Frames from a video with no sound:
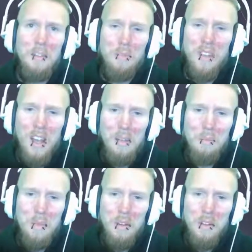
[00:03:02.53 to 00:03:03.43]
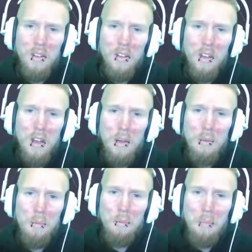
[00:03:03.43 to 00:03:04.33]
time
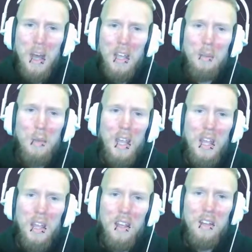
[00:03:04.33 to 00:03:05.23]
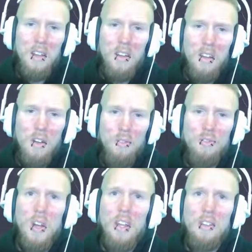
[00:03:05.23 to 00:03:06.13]
my way of
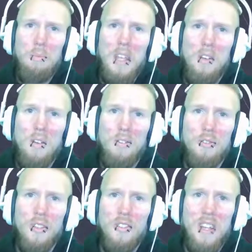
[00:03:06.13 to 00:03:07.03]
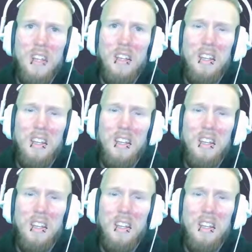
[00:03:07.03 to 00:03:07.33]
trying to be altruistic.